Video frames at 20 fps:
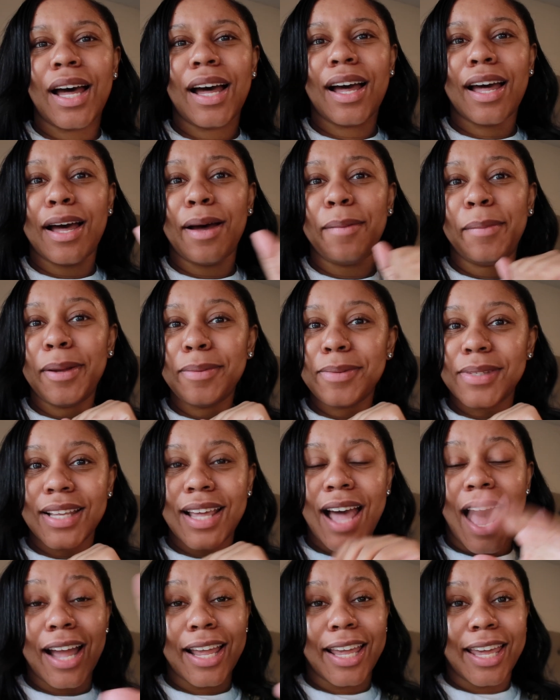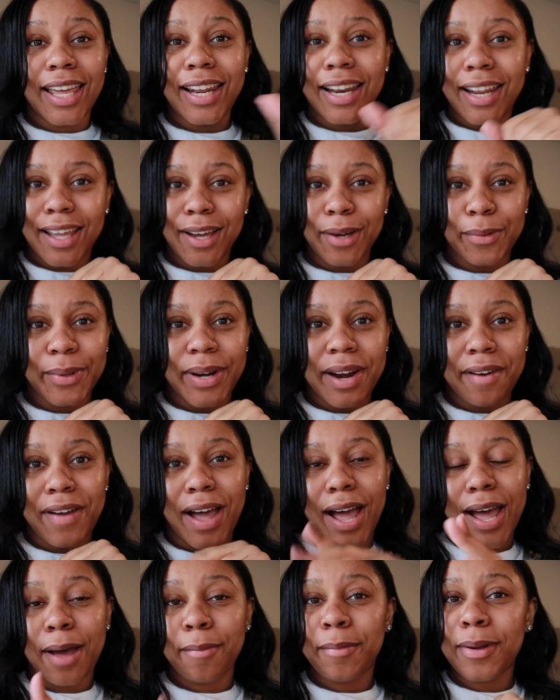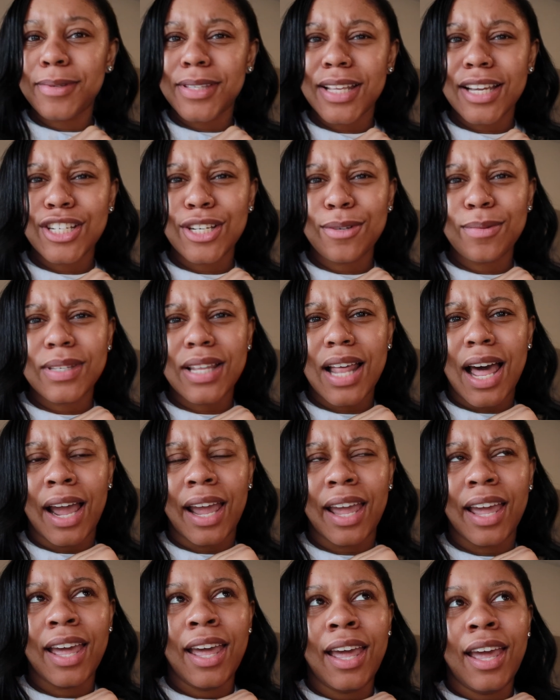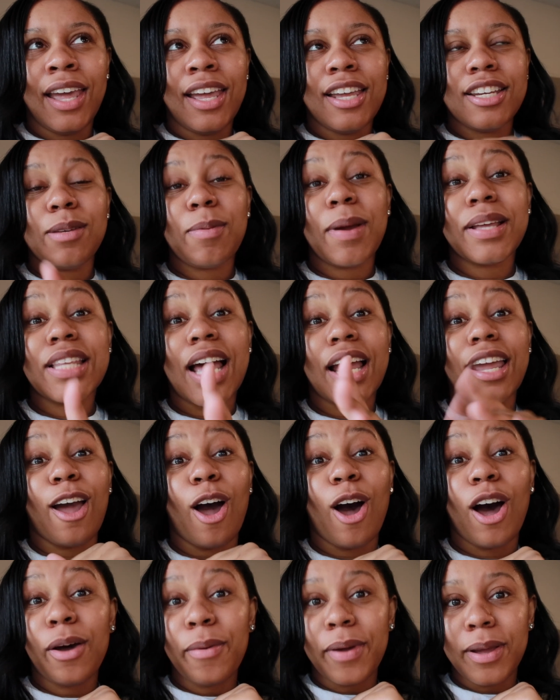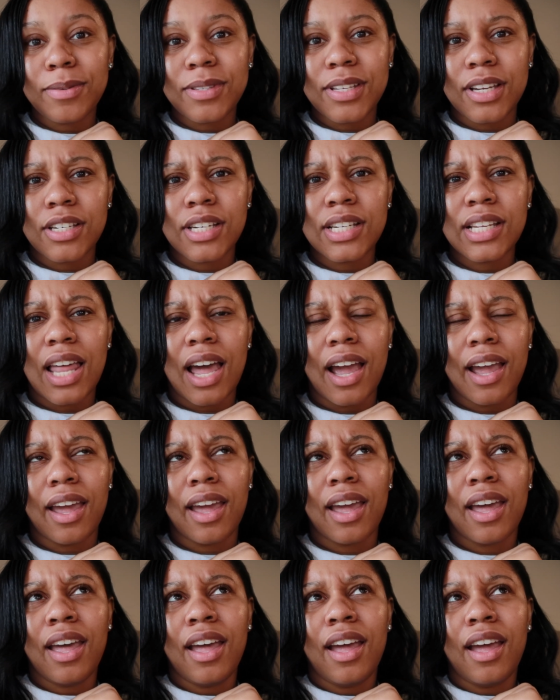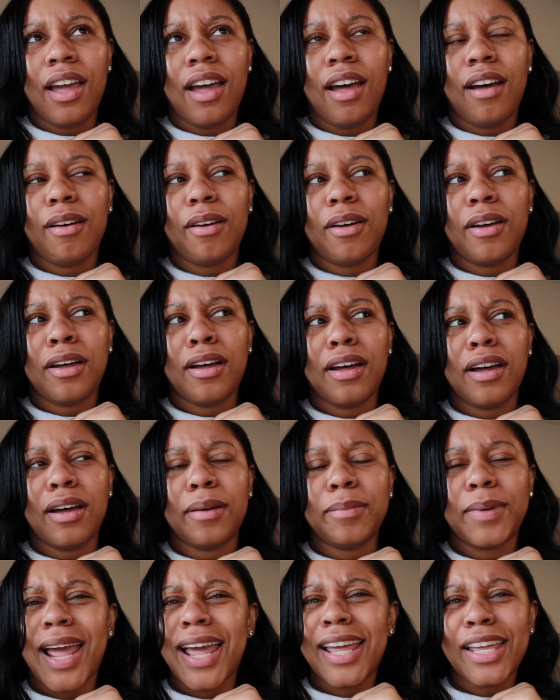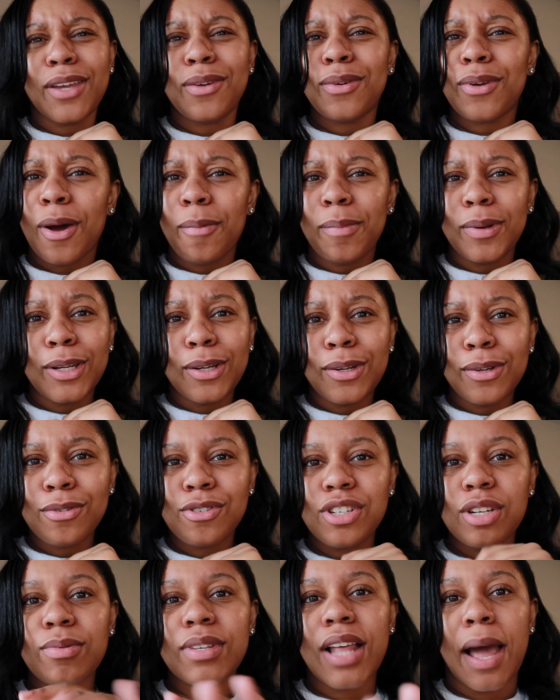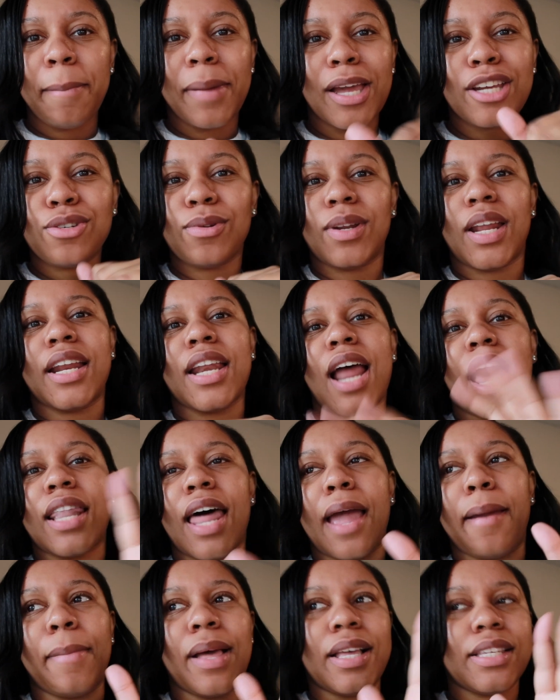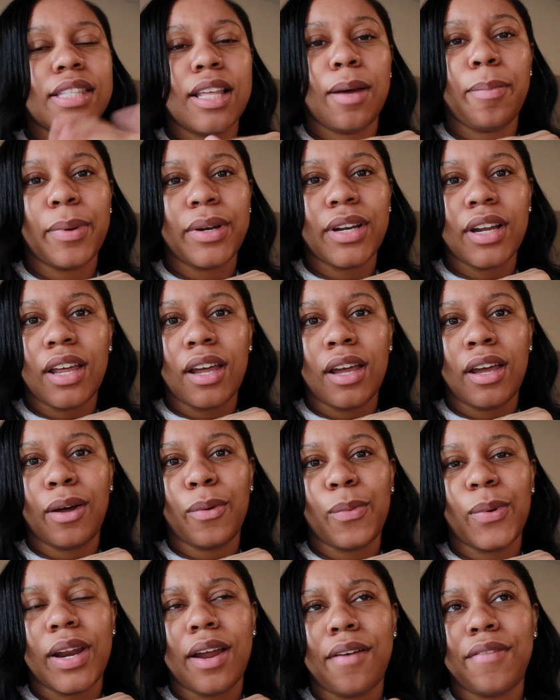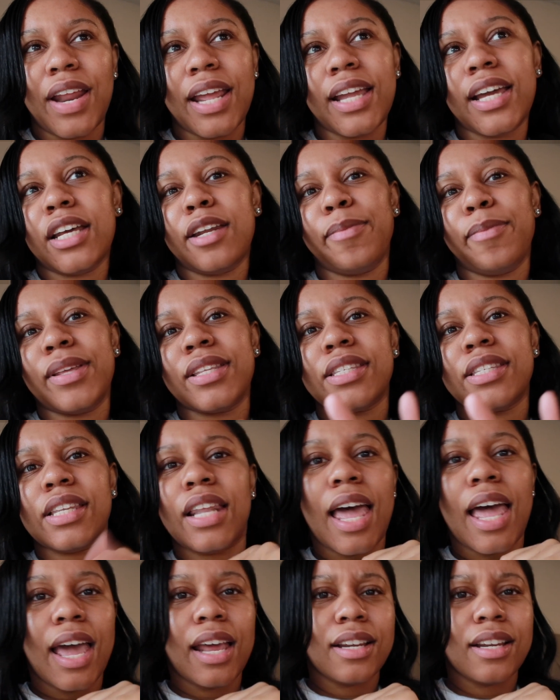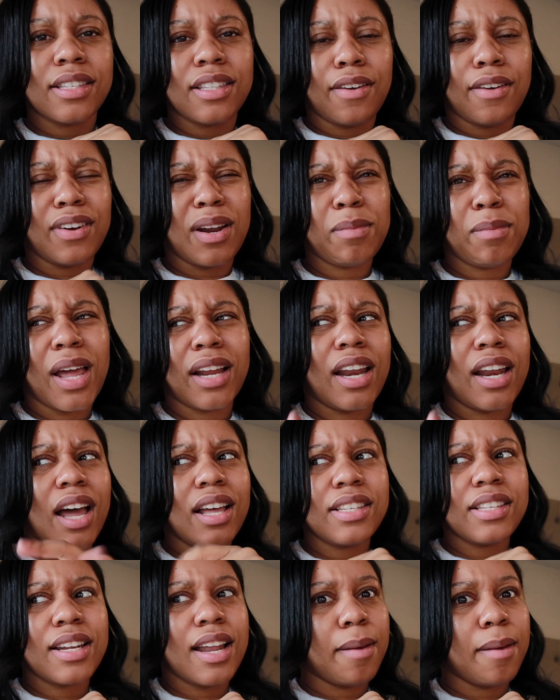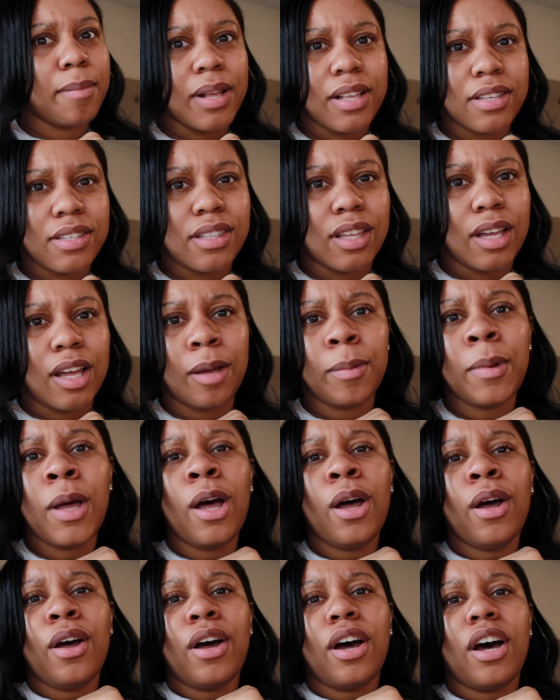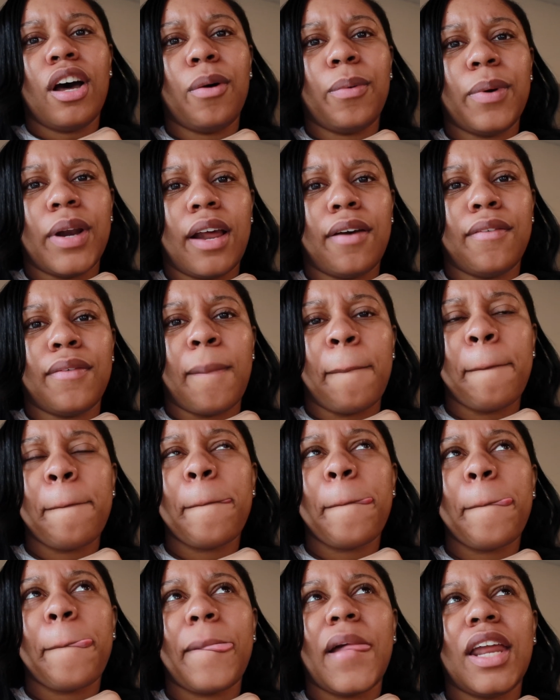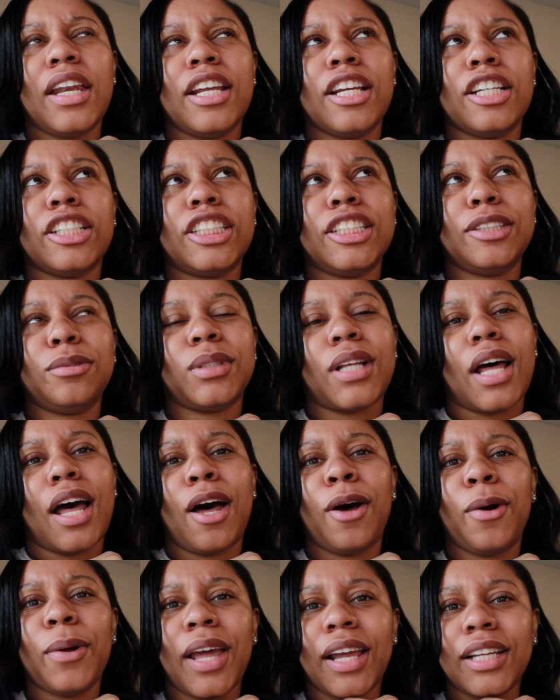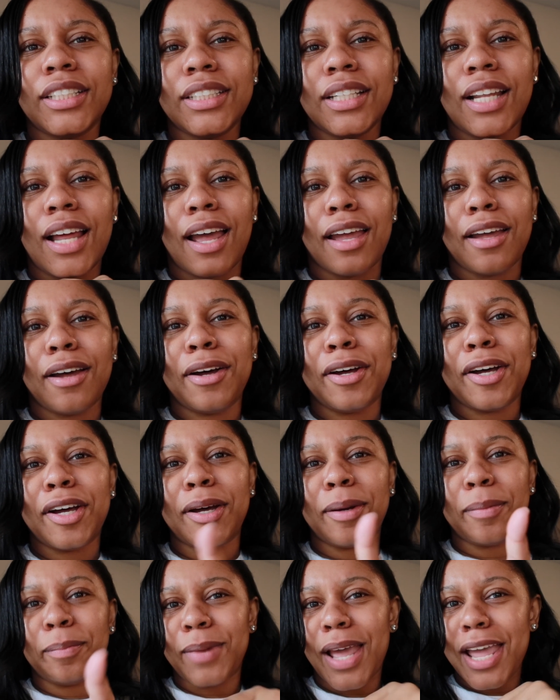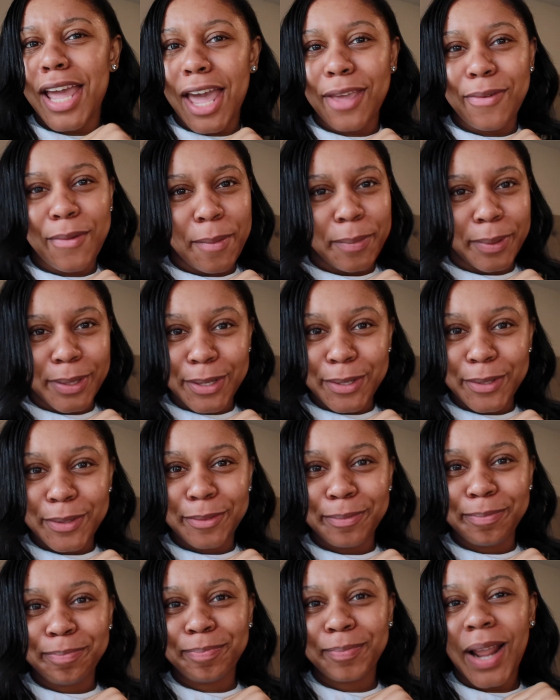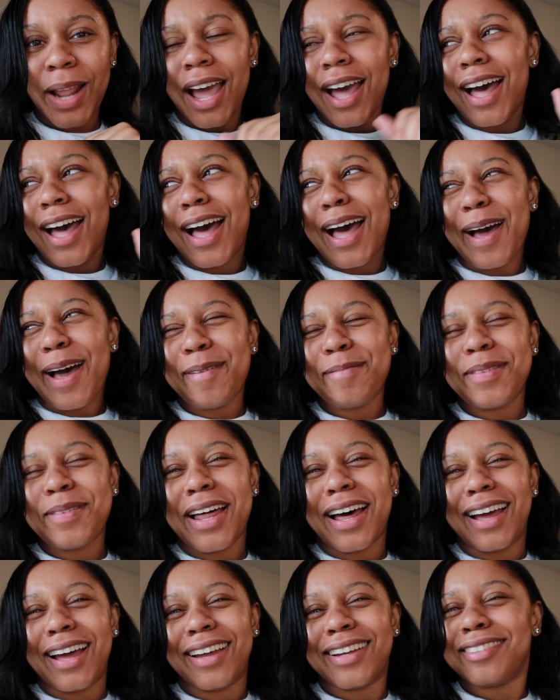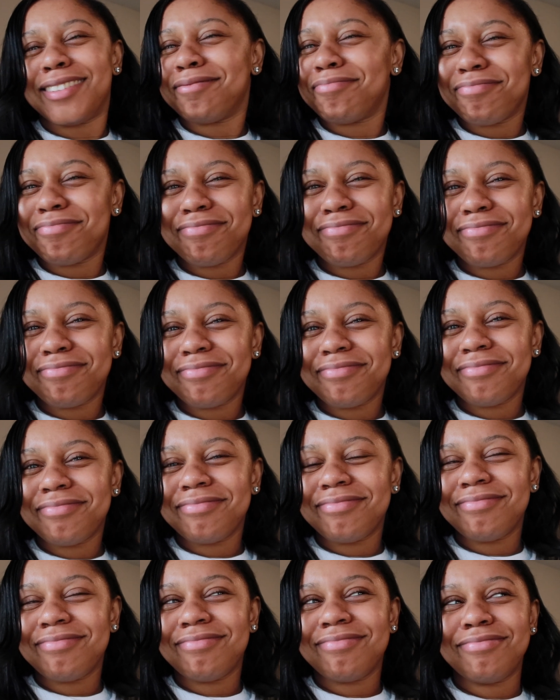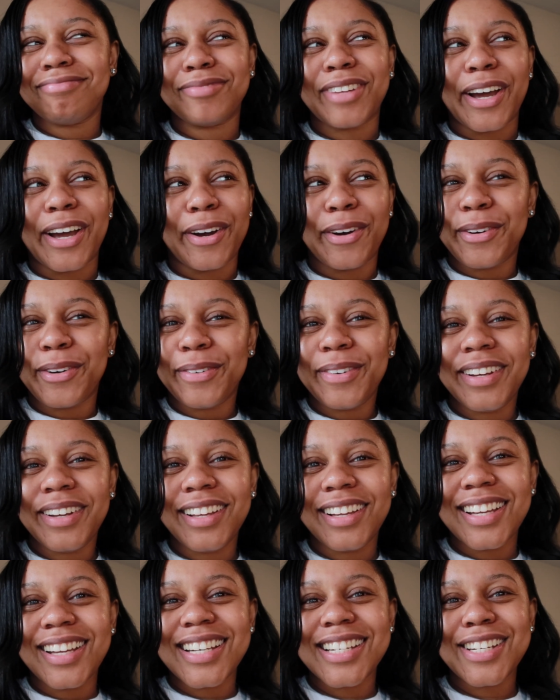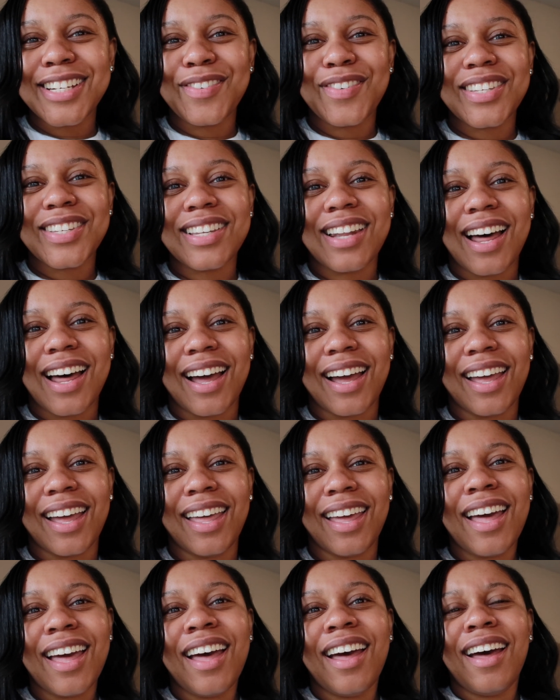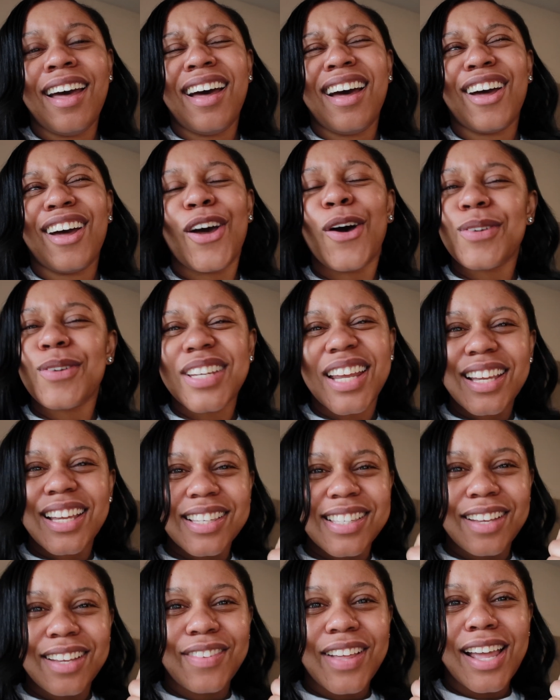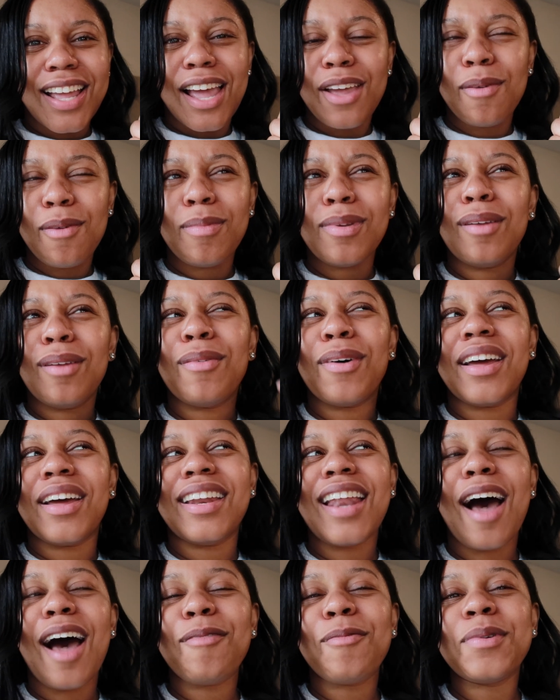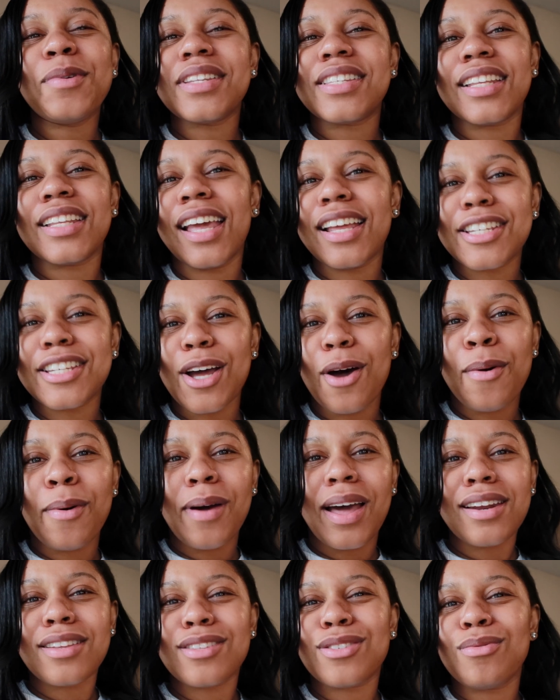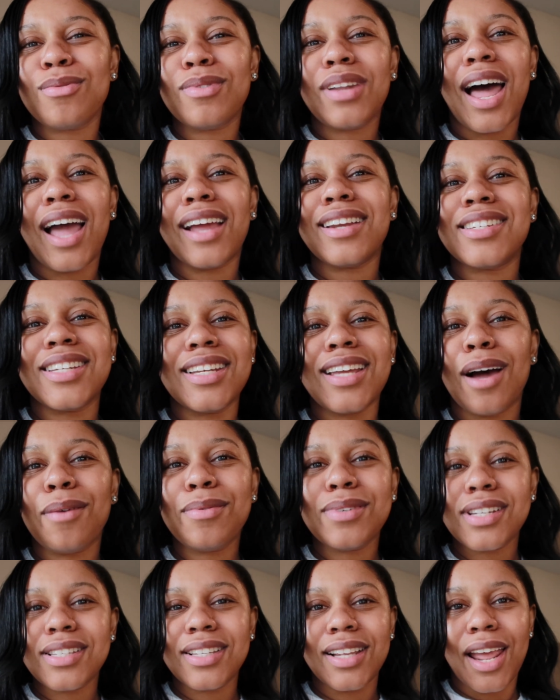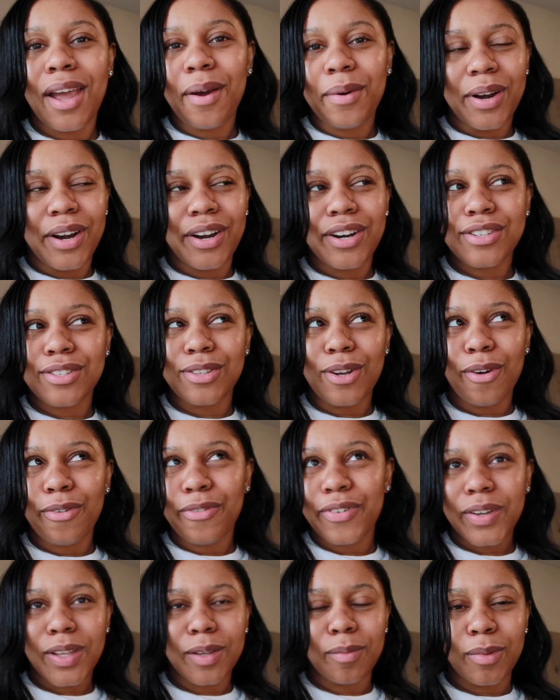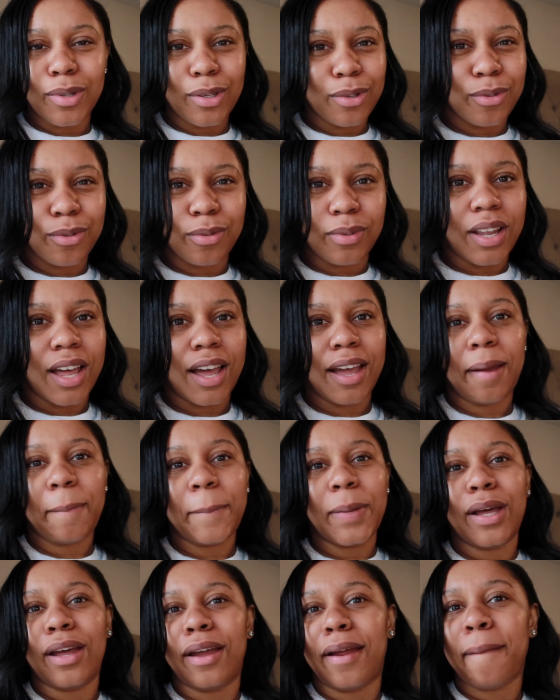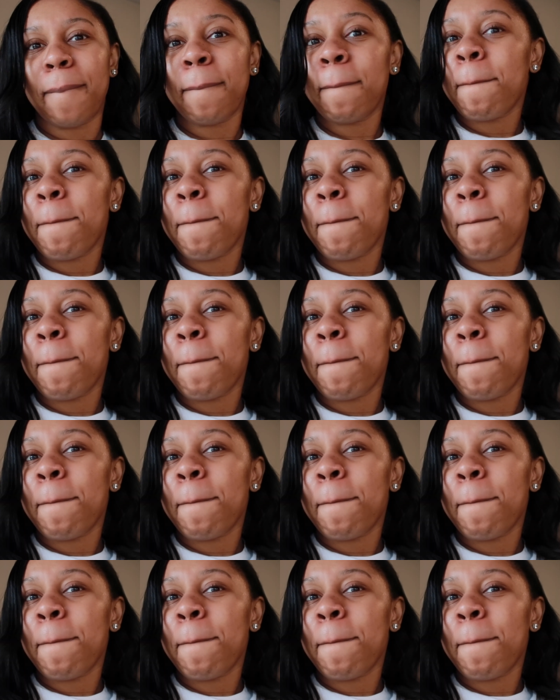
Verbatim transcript: I come upstairs, I get it or whatever. I come upstairs, she was like, she waits till I get all the way upstairs. She like um dang you know balloon. she was like make sure they not like messed up or none whatever they could have been sliding and stuff and i'm like no nah, it's not messed up or whatever and then she was like okay she like um they gave you a balloon i'm like no and she was like go check and see if they gave you a balloon and i wanted to get your old attitude like gee i was just down there there's no fucking balloon like but